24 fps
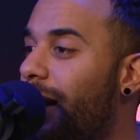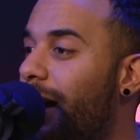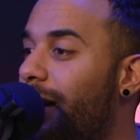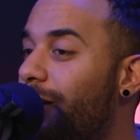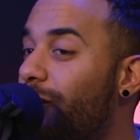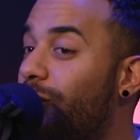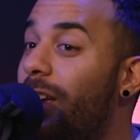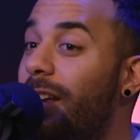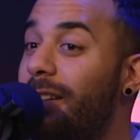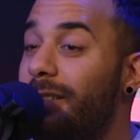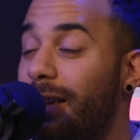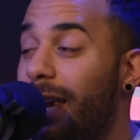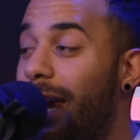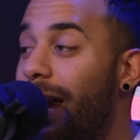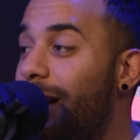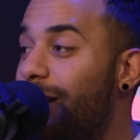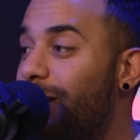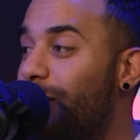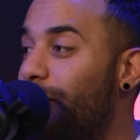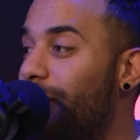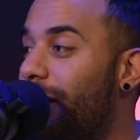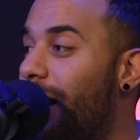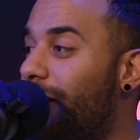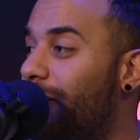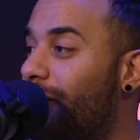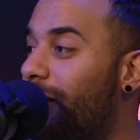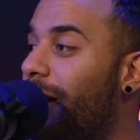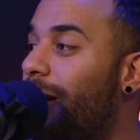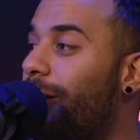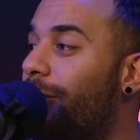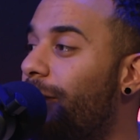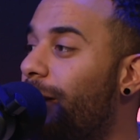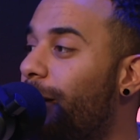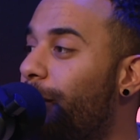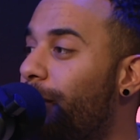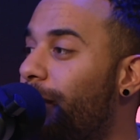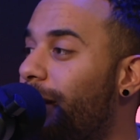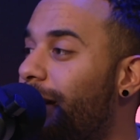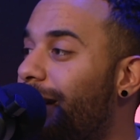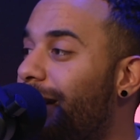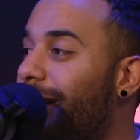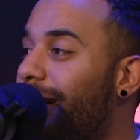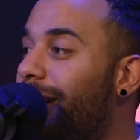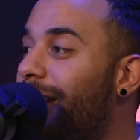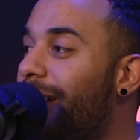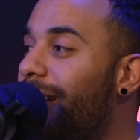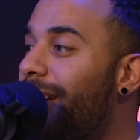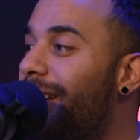Chase Cates, who's actually our
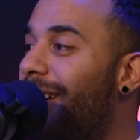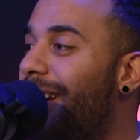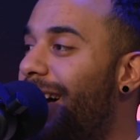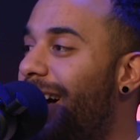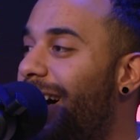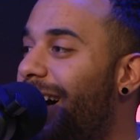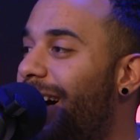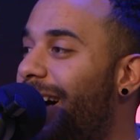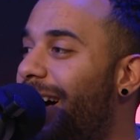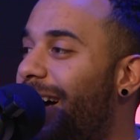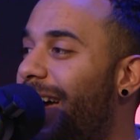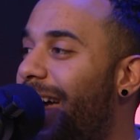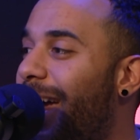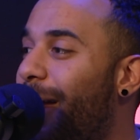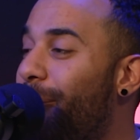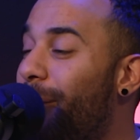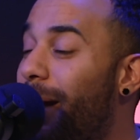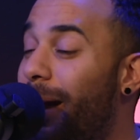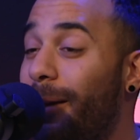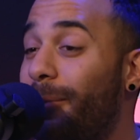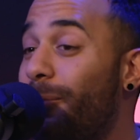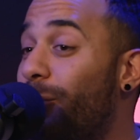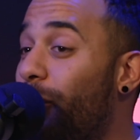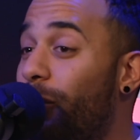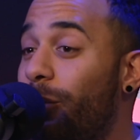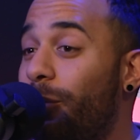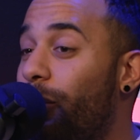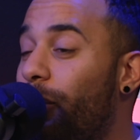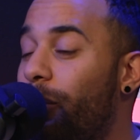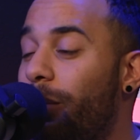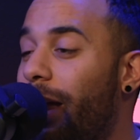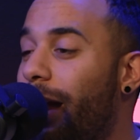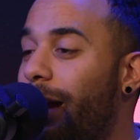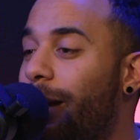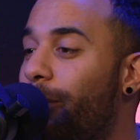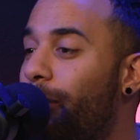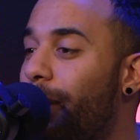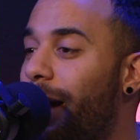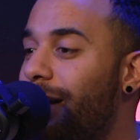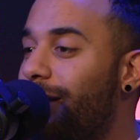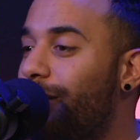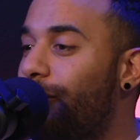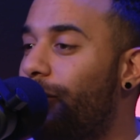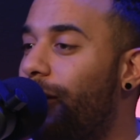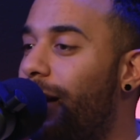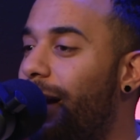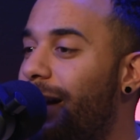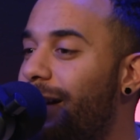VP, and my like best
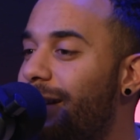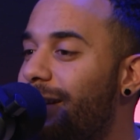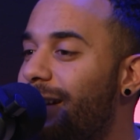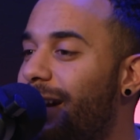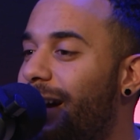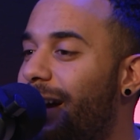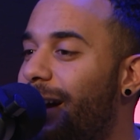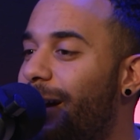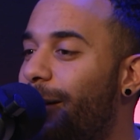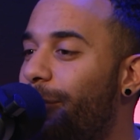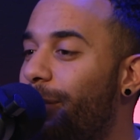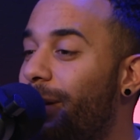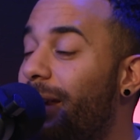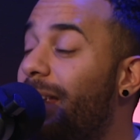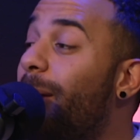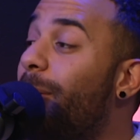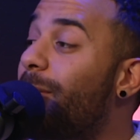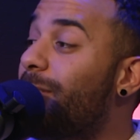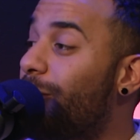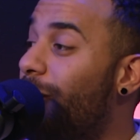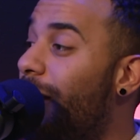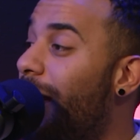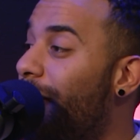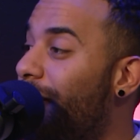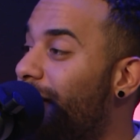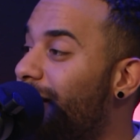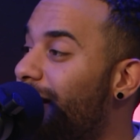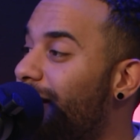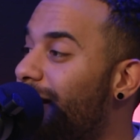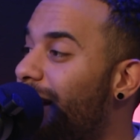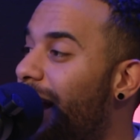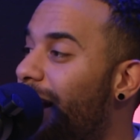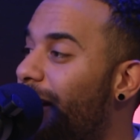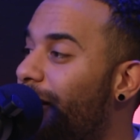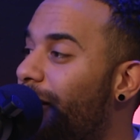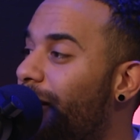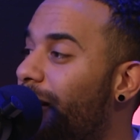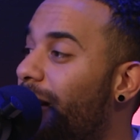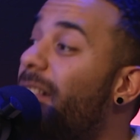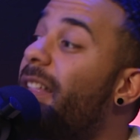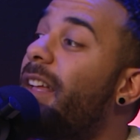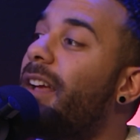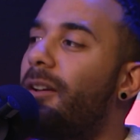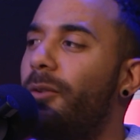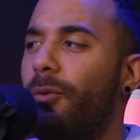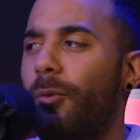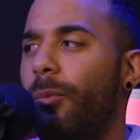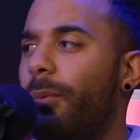friend, he was a graphic designer
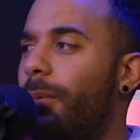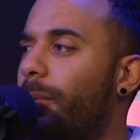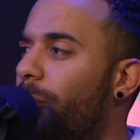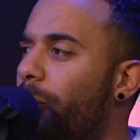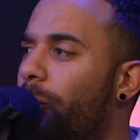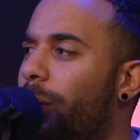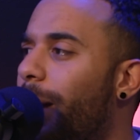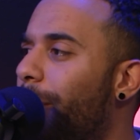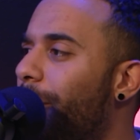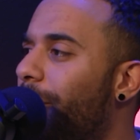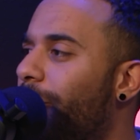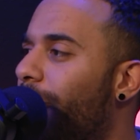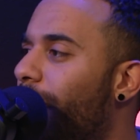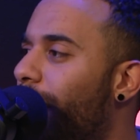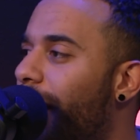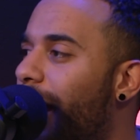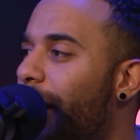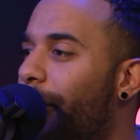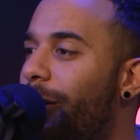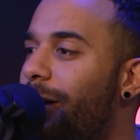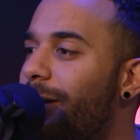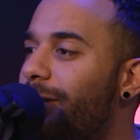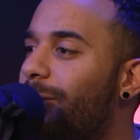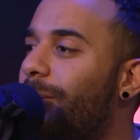like way before I was.